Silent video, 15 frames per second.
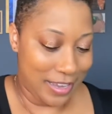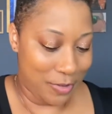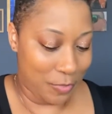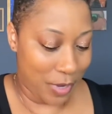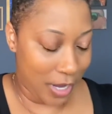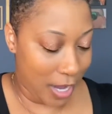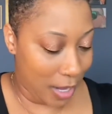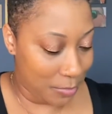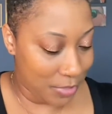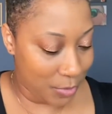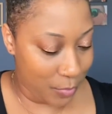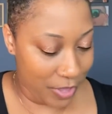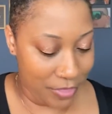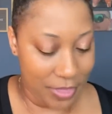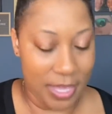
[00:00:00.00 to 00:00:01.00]
what comes
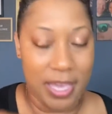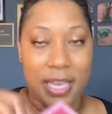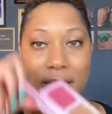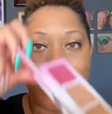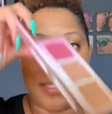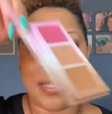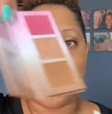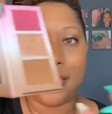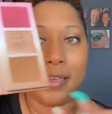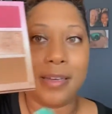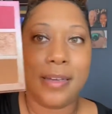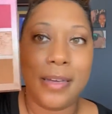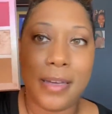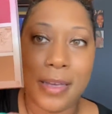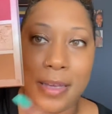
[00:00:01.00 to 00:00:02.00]
with it is
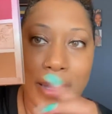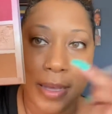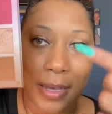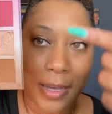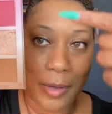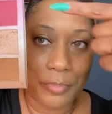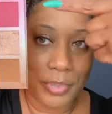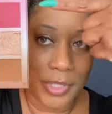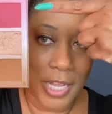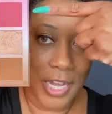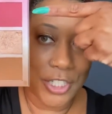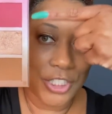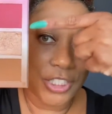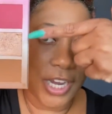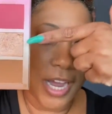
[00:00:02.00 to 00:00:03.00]
a
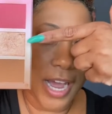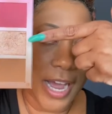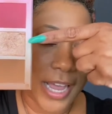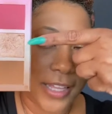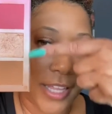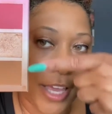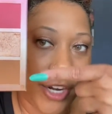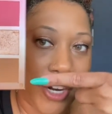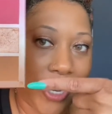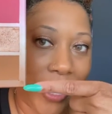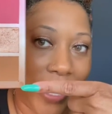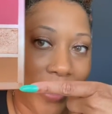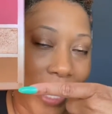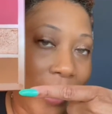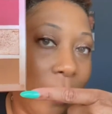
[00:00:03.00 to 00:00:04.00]
blush, a highlighter,
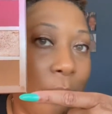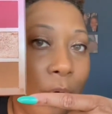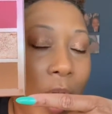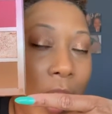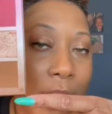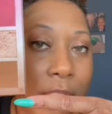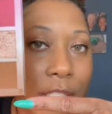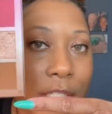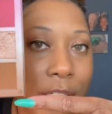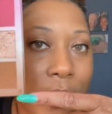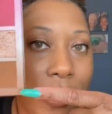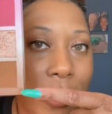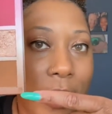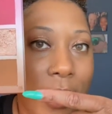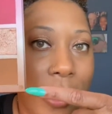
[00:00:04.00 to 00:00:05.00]
and like a bronzer,
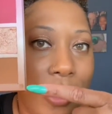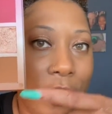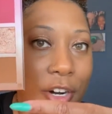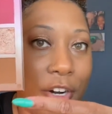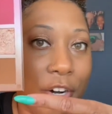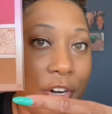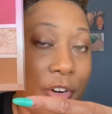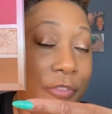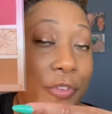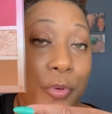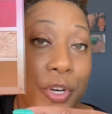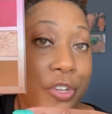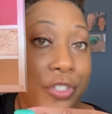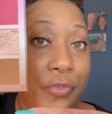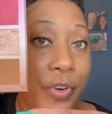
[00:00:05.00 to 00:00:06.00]
or if you want
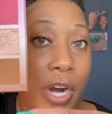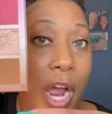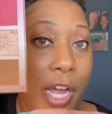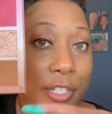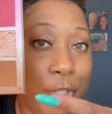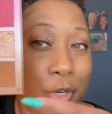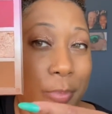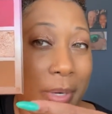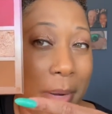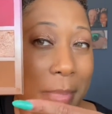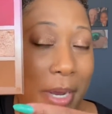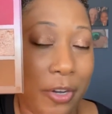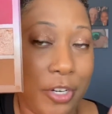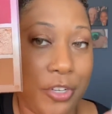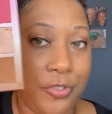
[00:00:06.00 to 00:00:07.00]
to use it for contour, but I'm
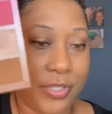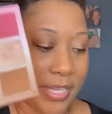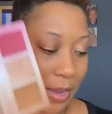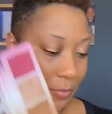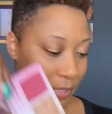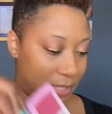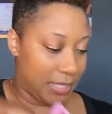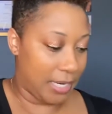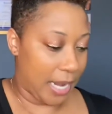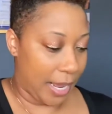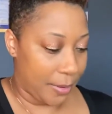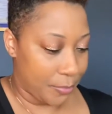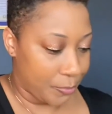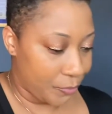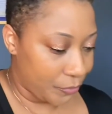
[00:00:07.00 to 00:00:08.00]
not going to use that one today.
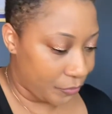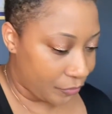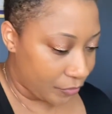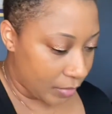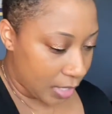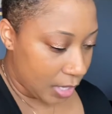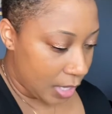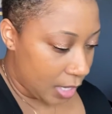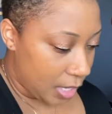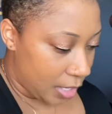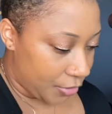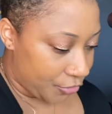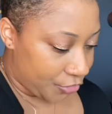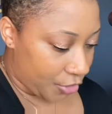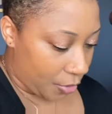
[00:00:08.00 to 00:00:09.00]

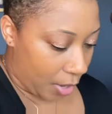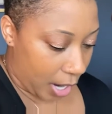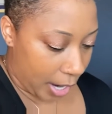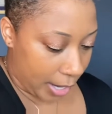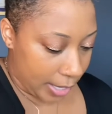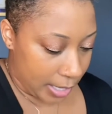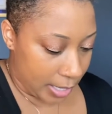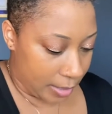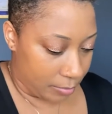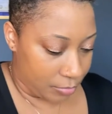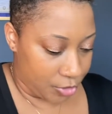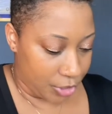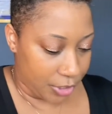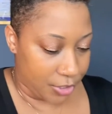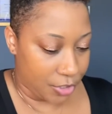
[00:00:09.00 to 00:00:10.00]
So I am
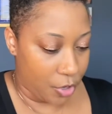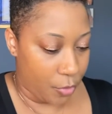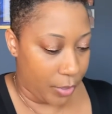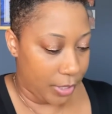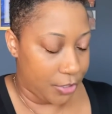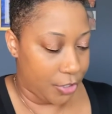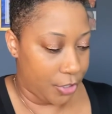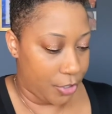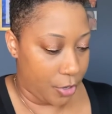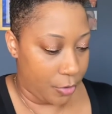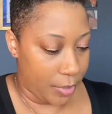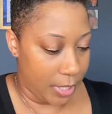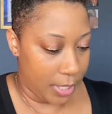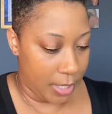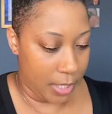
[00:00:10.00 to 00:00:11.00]
just going to go
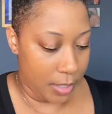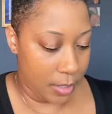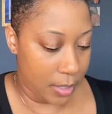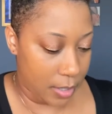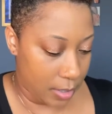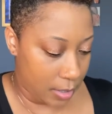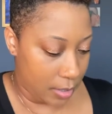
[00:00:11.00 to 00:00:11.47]
in